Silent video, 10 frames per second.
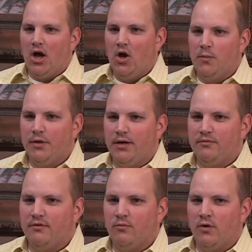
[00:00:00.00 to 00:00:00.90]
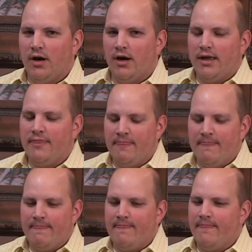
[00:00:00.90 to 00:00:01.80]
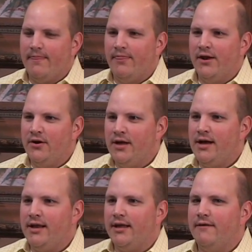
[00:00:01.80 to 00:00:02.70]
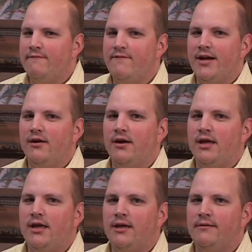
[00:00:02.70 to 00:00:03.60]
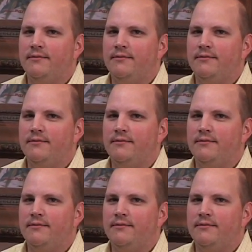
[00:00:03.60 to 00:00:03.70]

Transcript: open up somewhere and they're not they